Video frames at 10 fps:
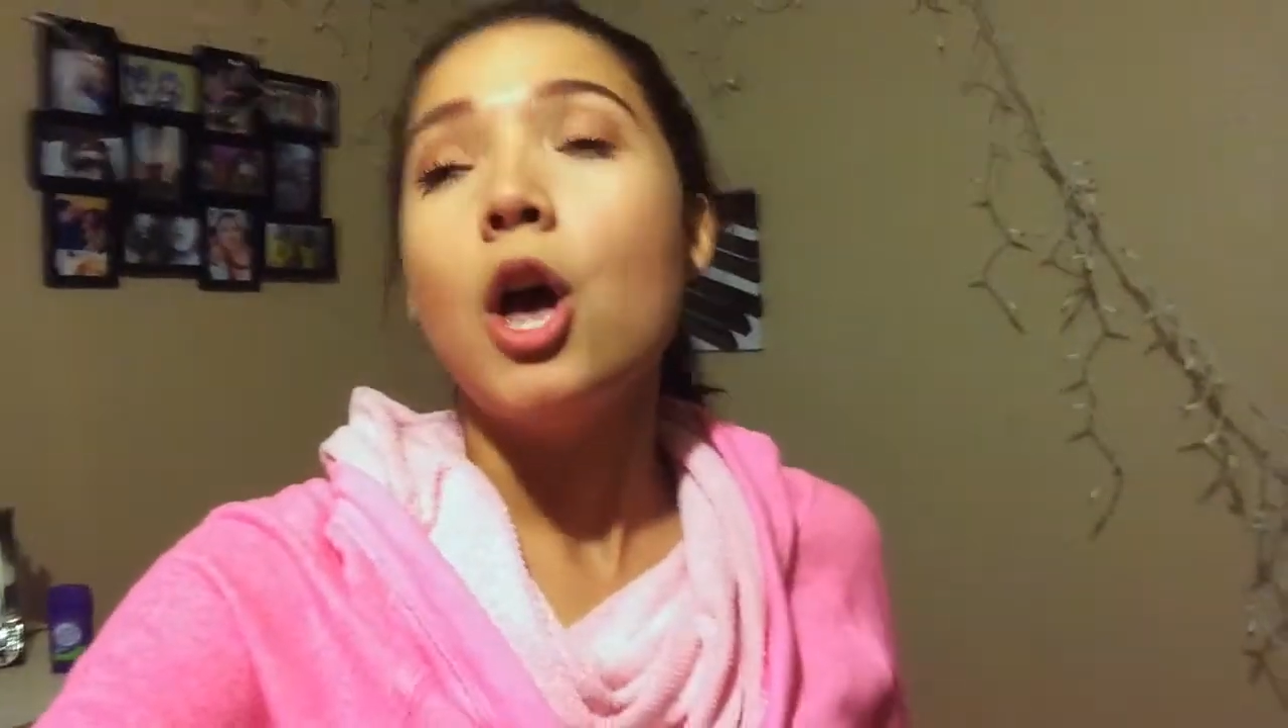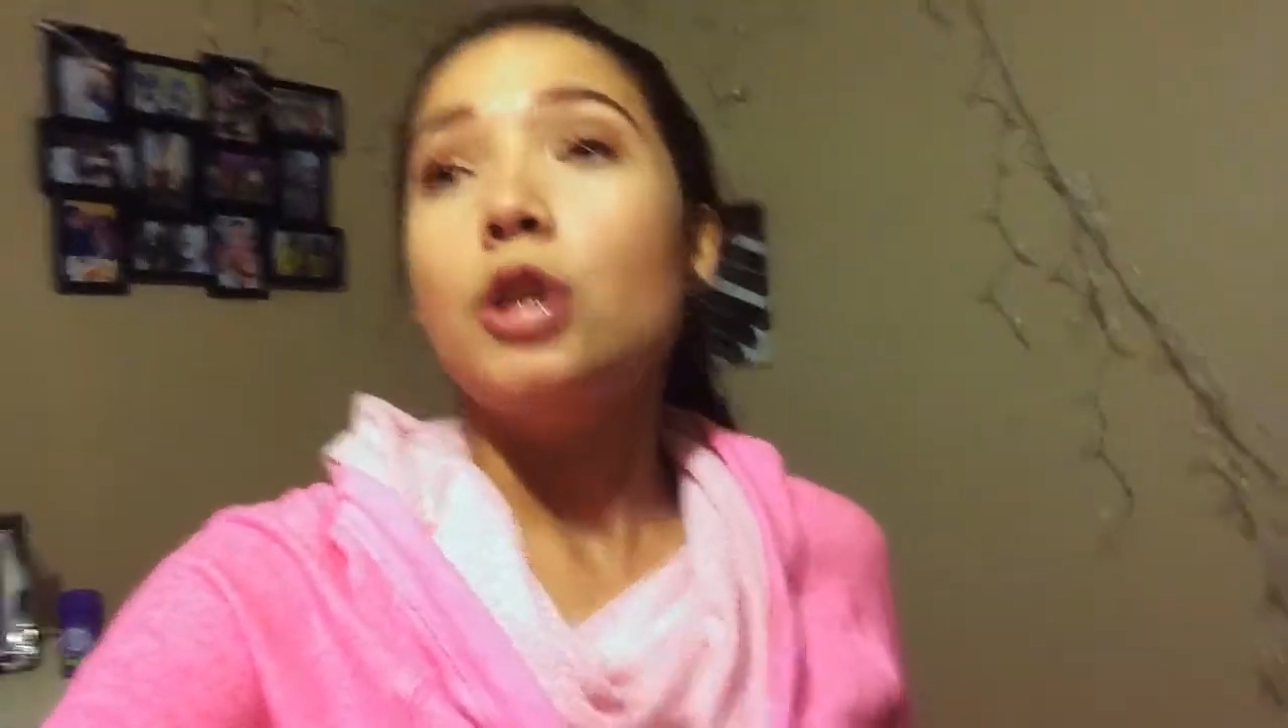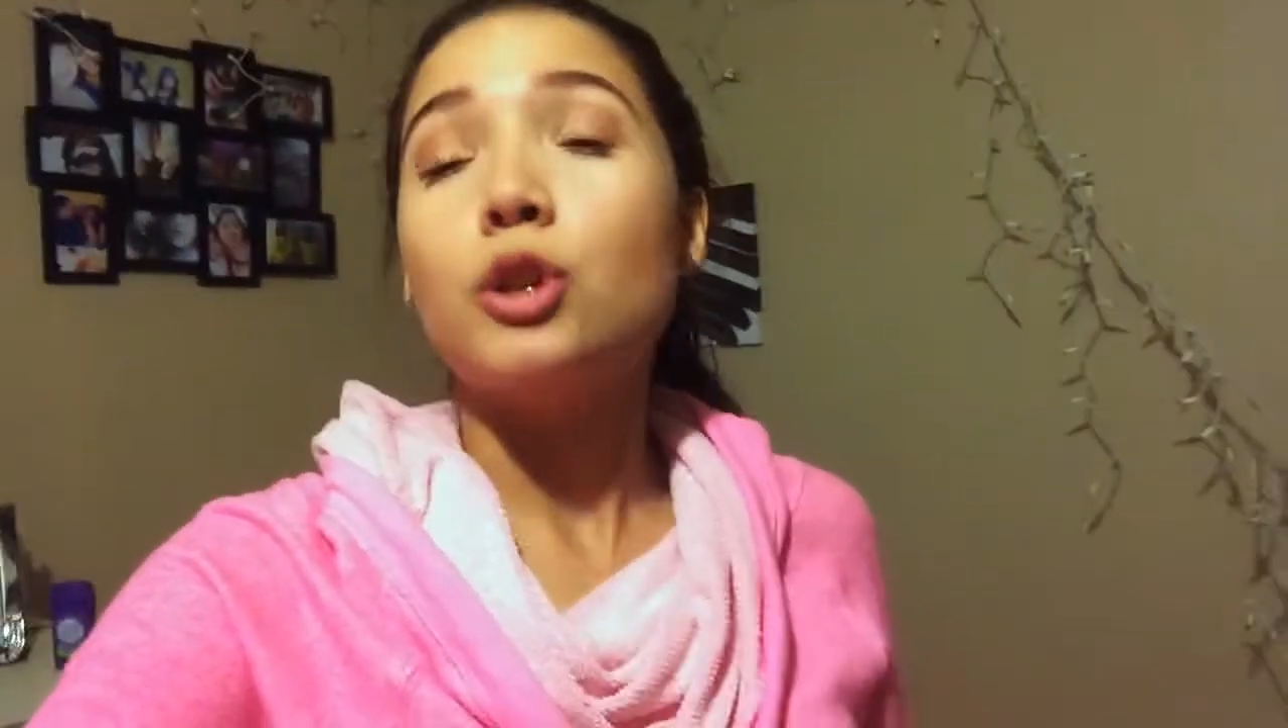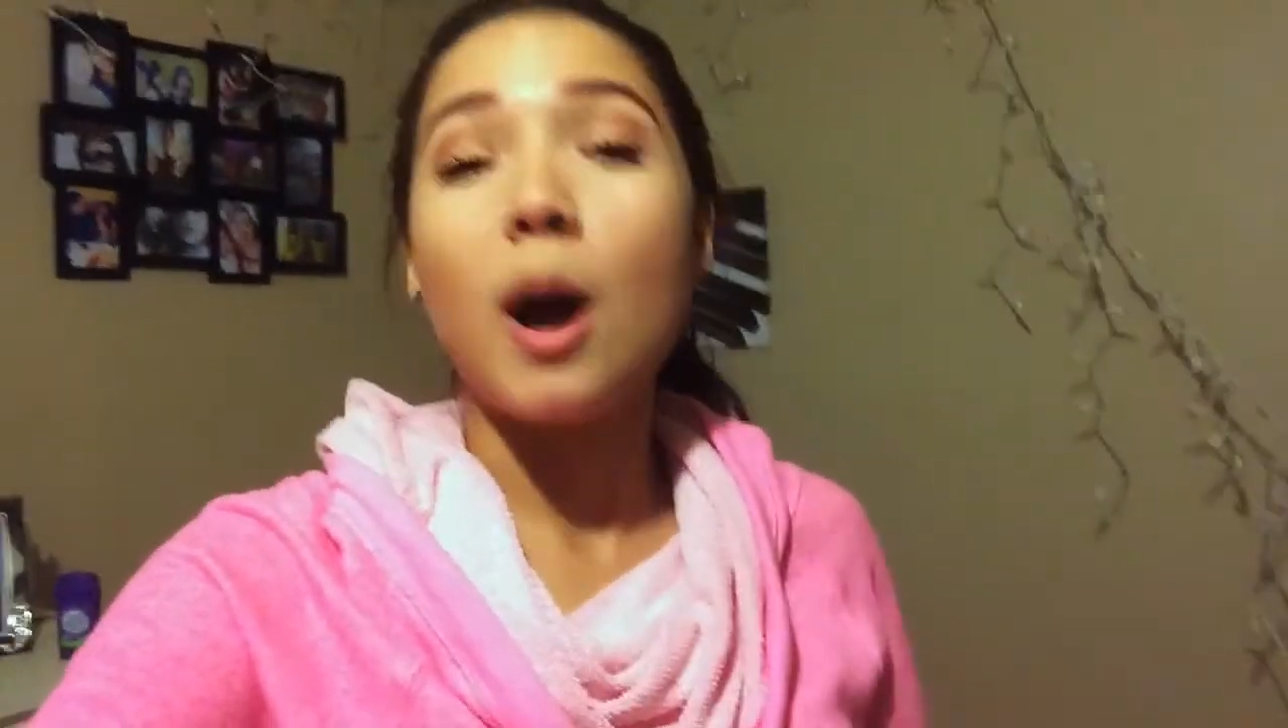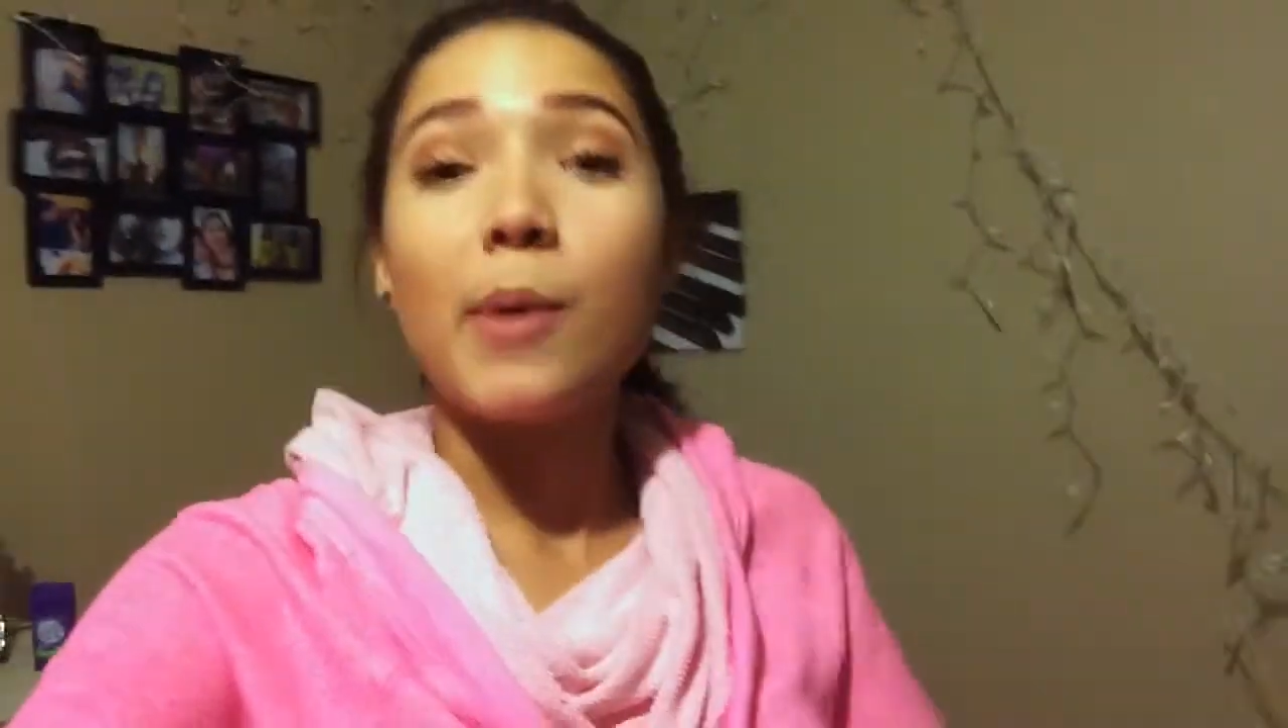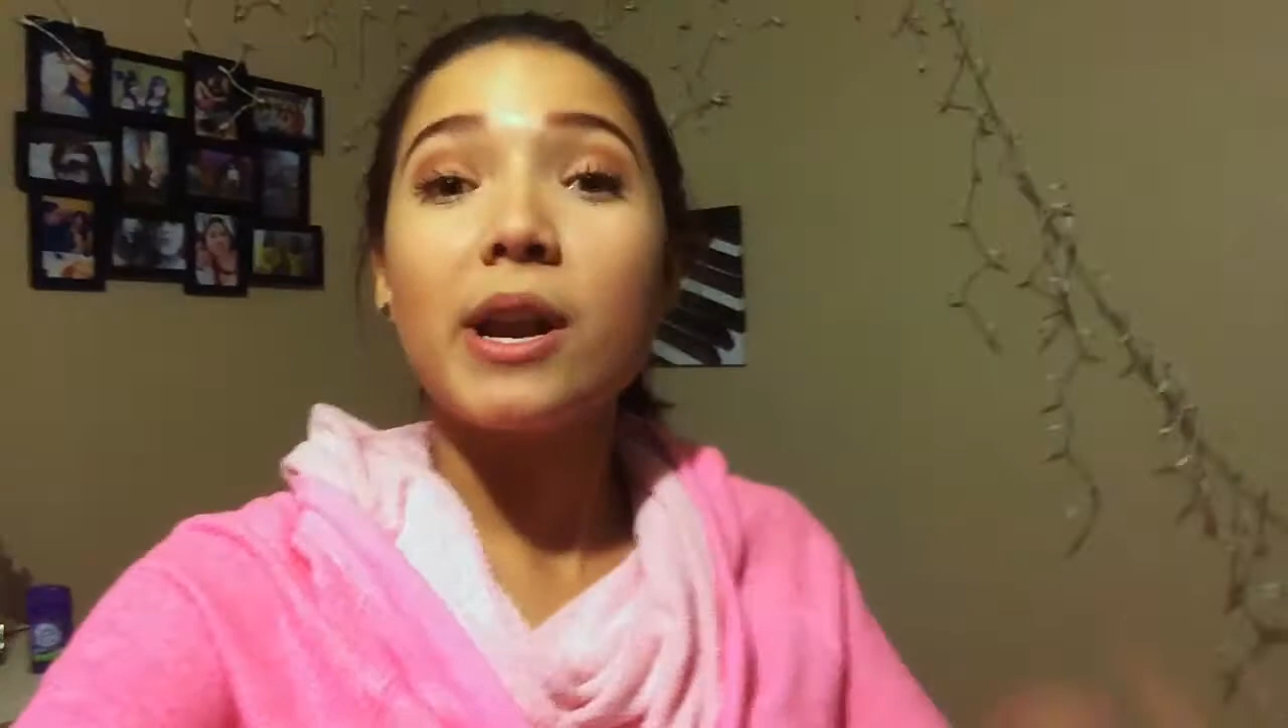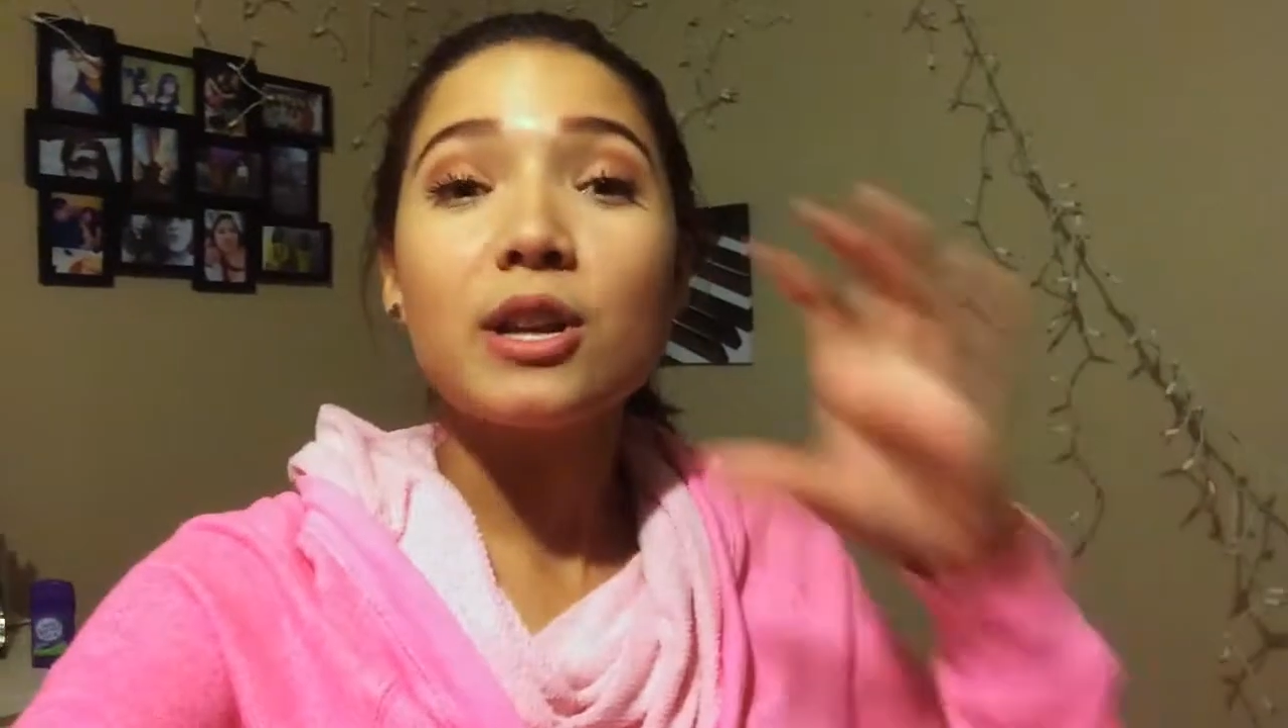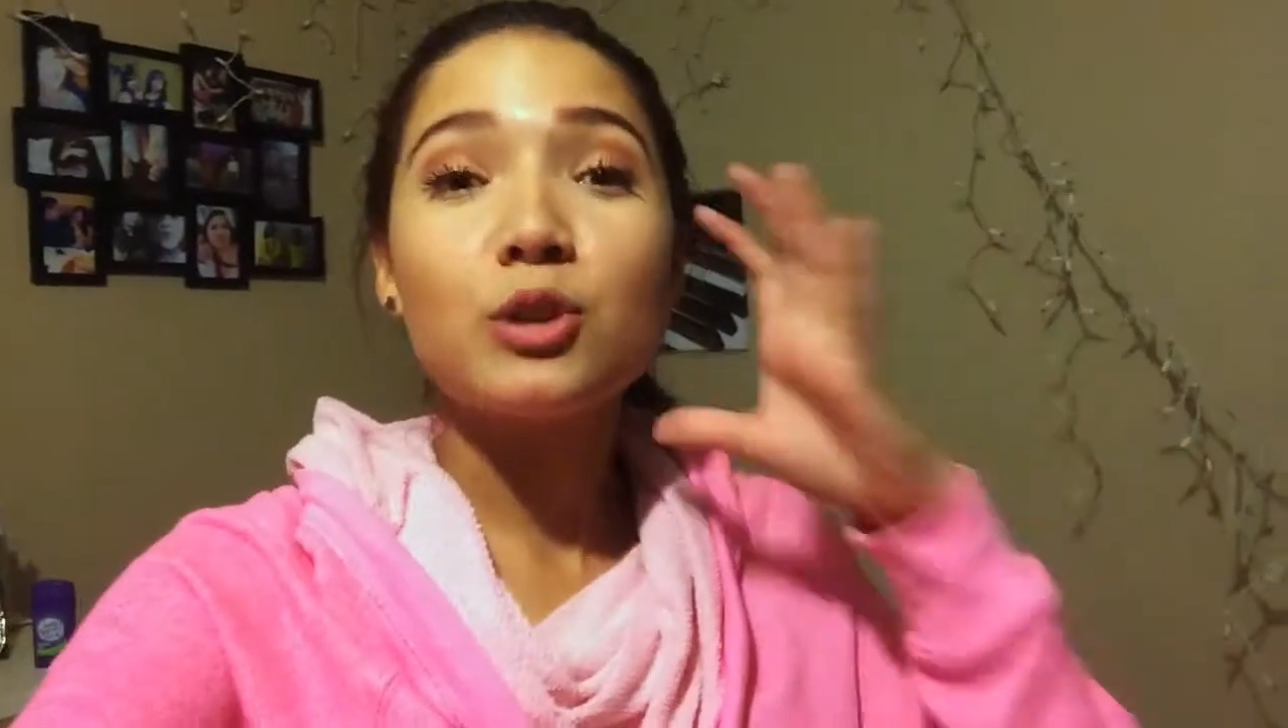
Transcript: So I'm going